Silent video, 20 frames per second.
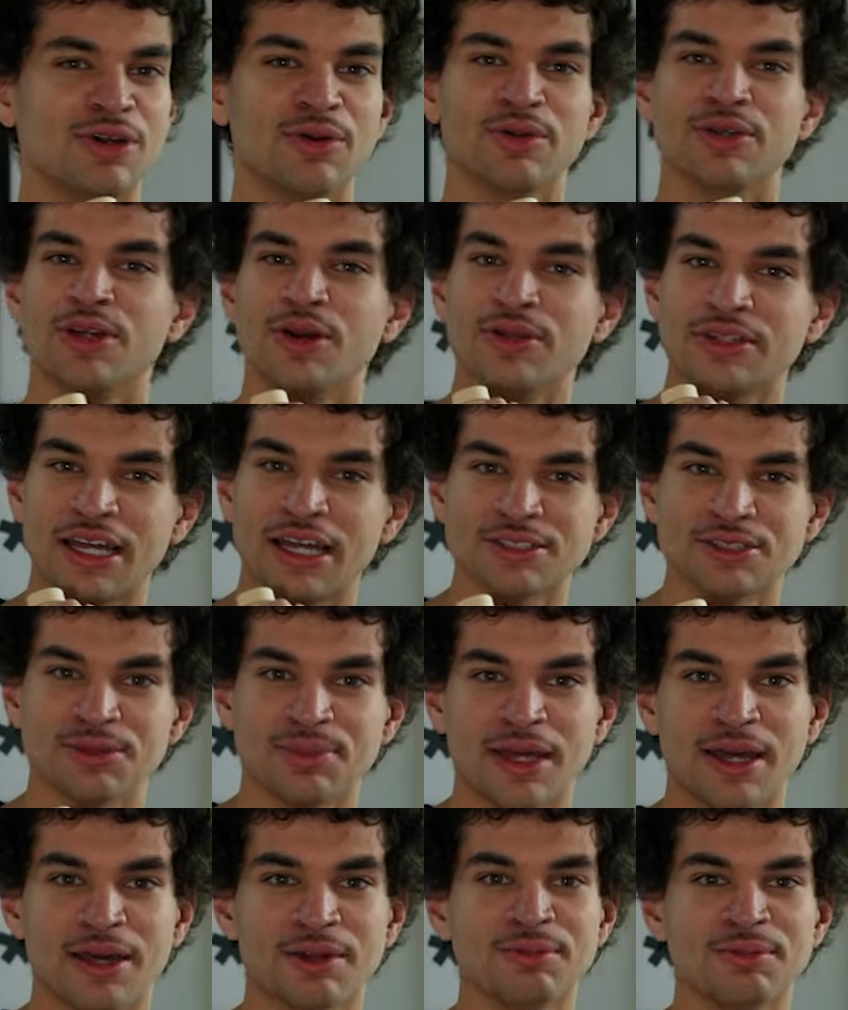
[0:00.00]
don't really know what that's
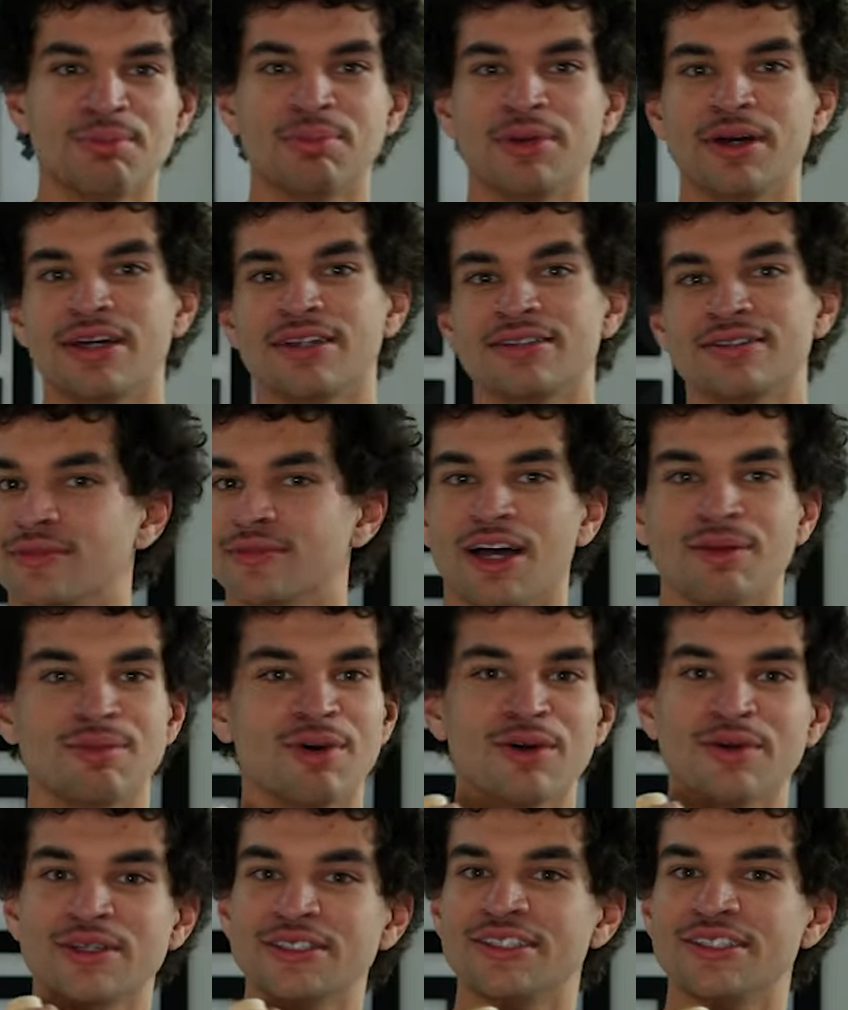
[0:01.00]
about, but I'm
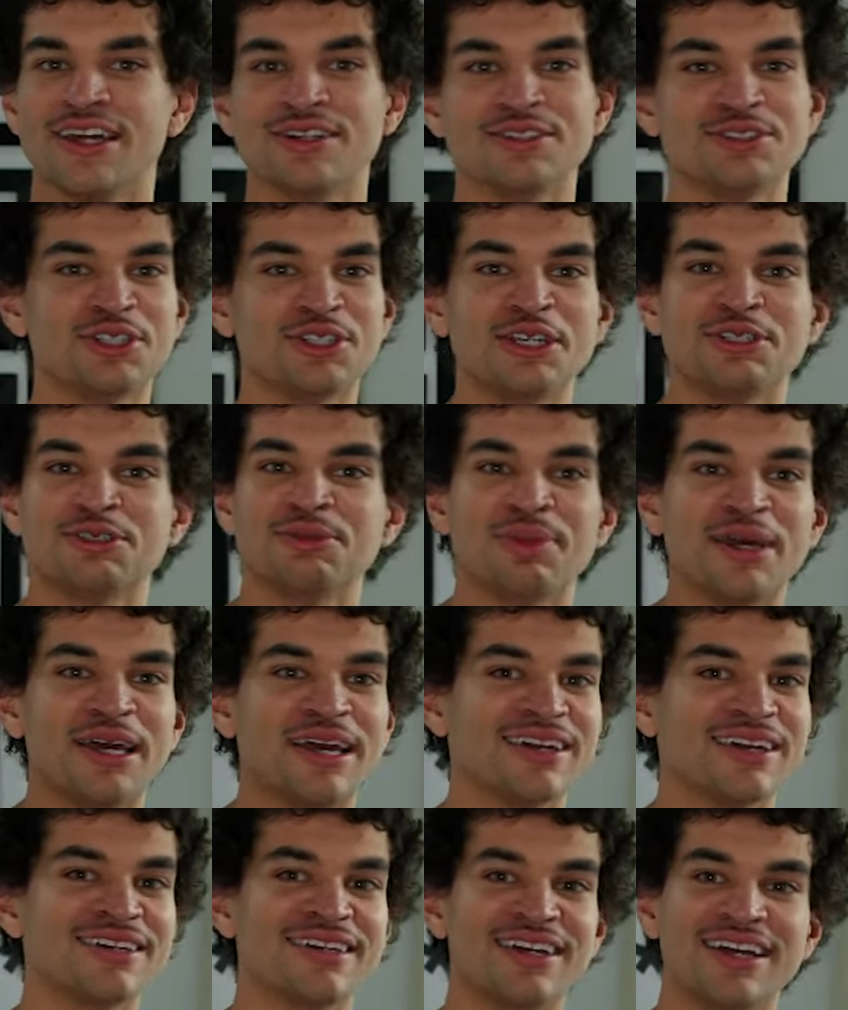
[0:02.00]
always down to chase a
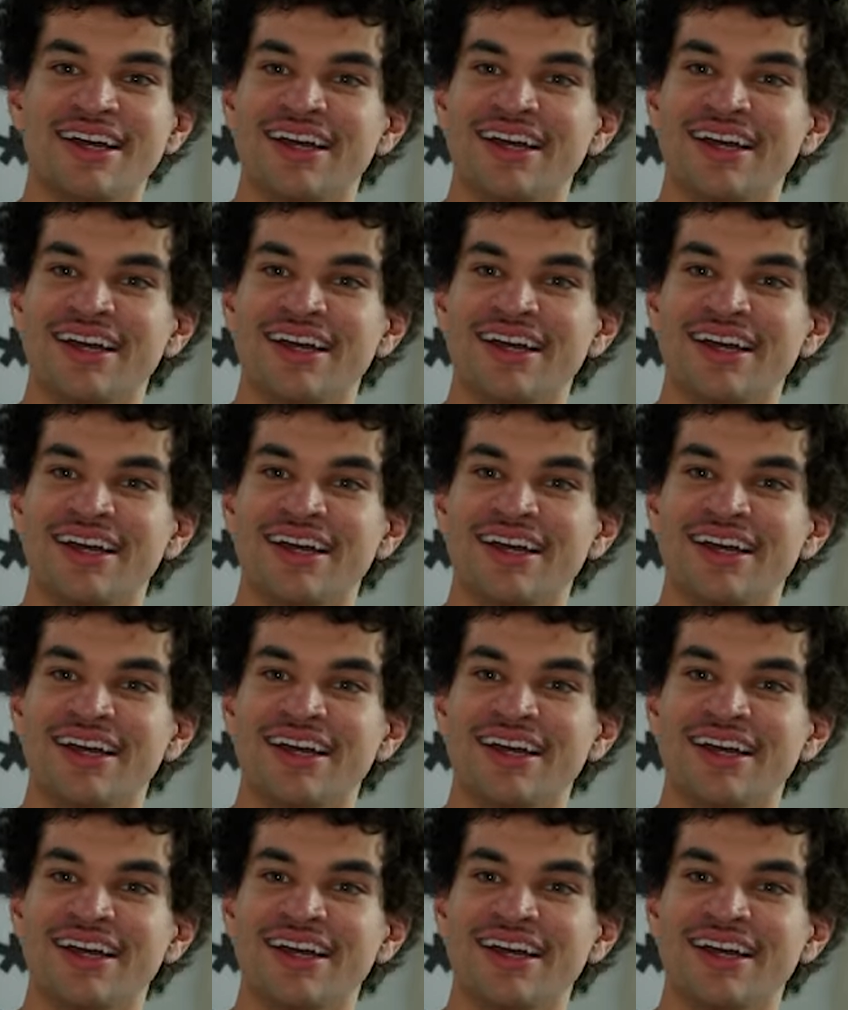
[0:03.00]
bag.